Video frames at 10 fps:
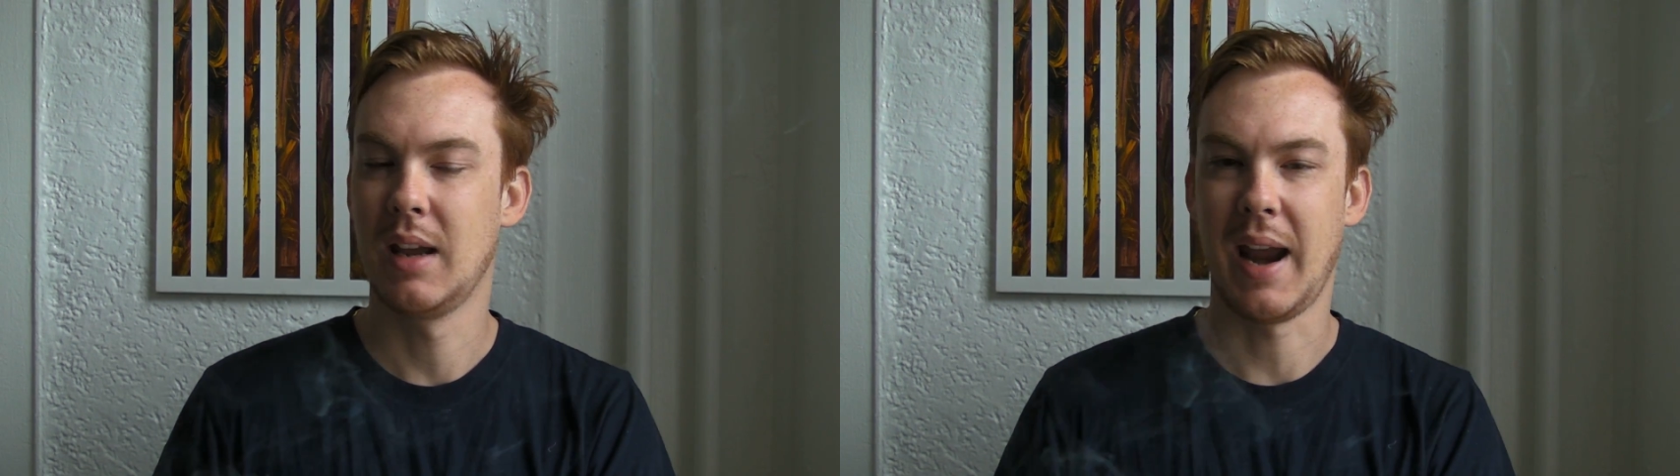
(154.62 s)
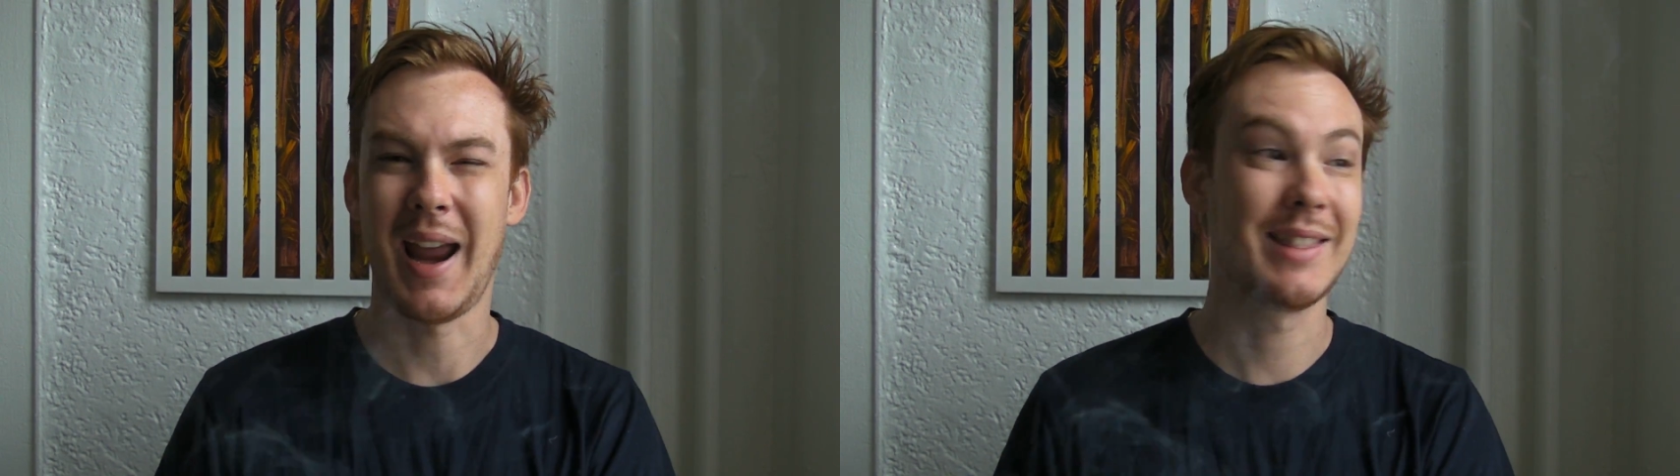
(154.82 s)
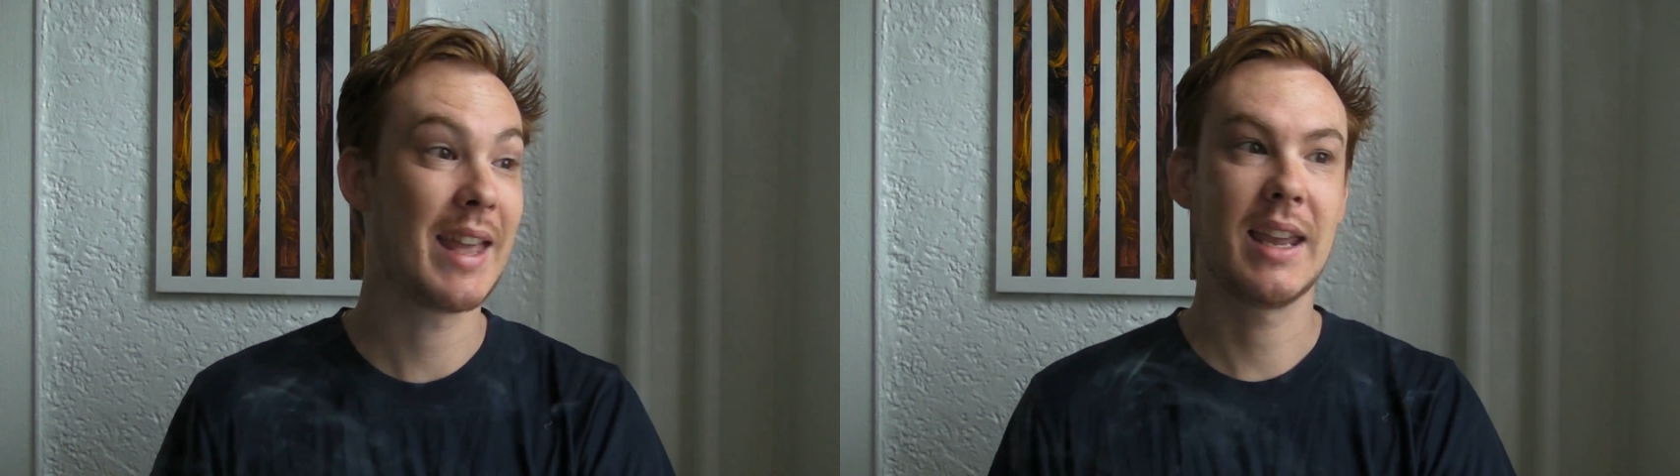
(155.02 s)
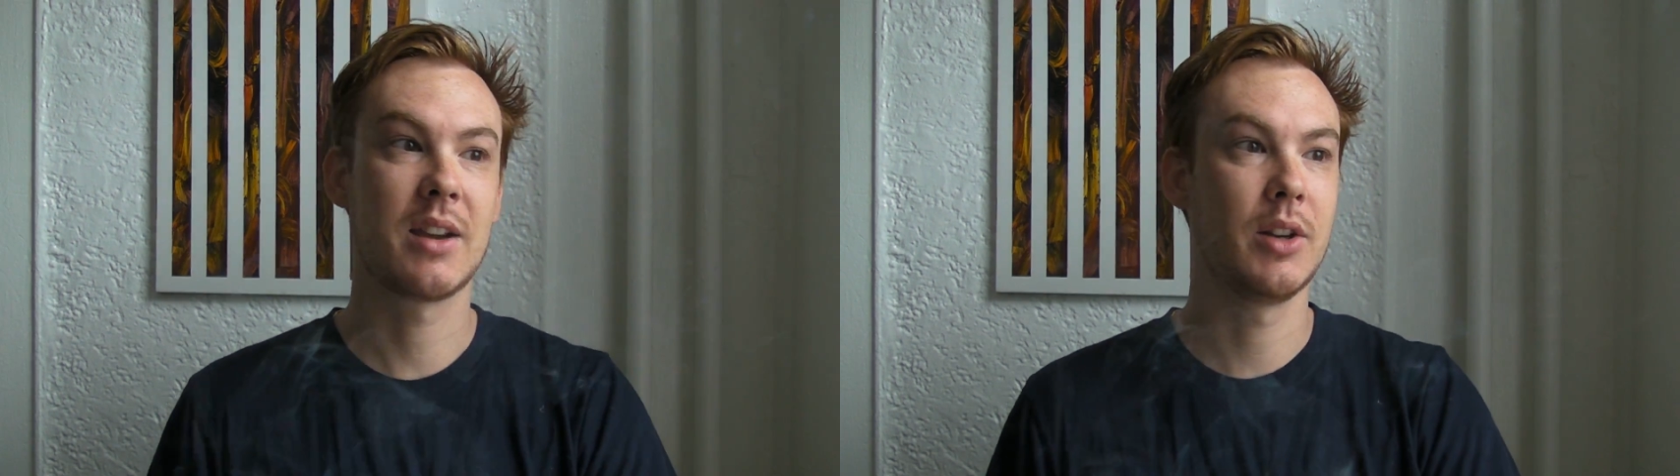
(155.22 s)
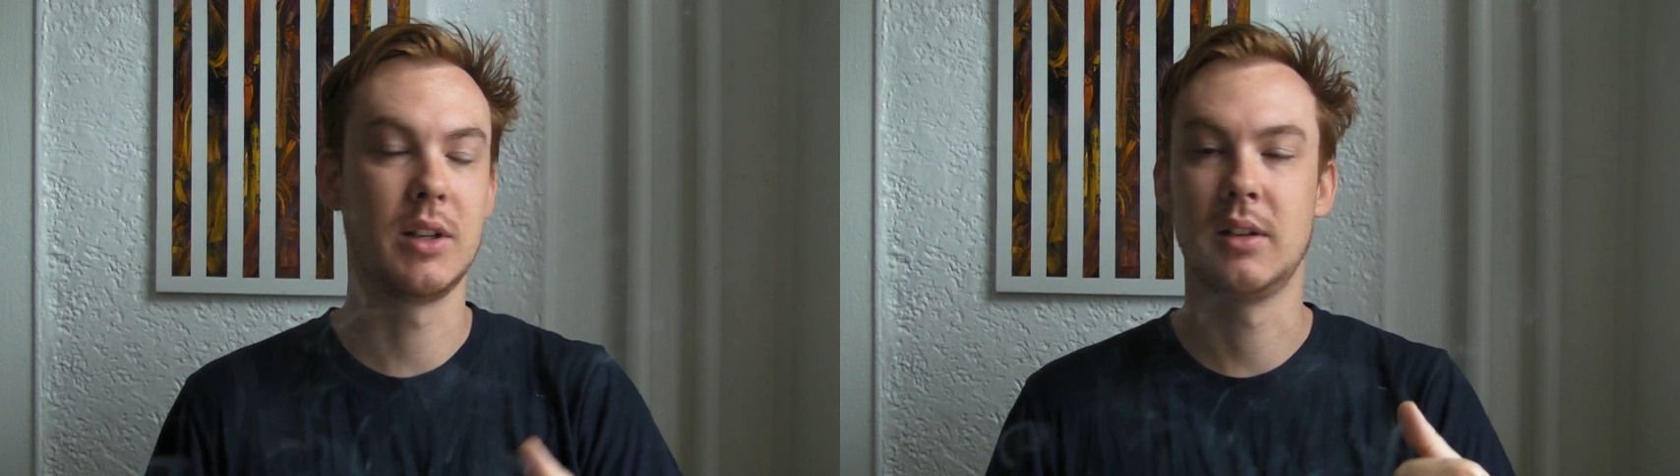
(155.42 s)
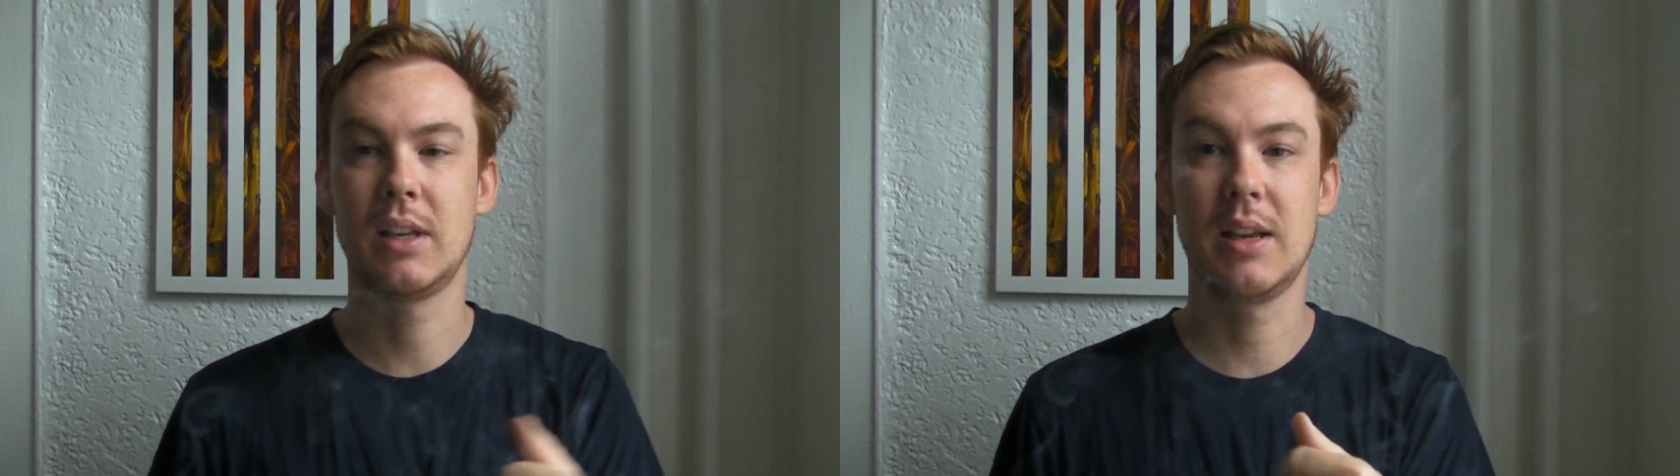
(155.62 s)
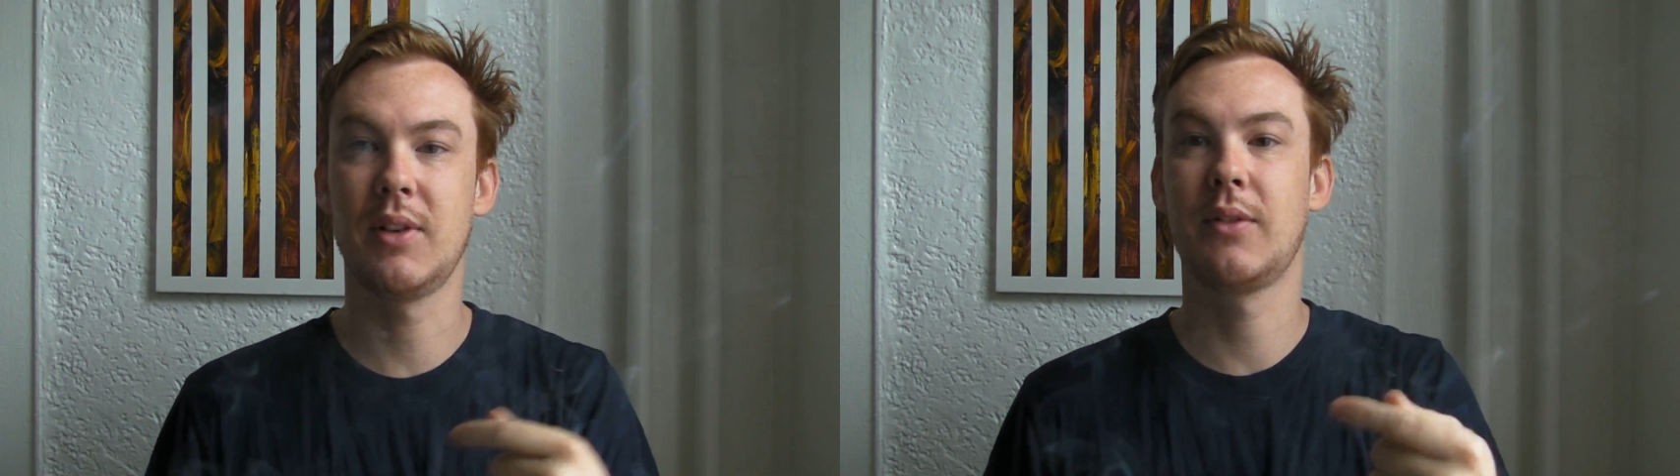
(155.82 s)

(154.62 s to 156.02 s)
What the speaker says: and they could, even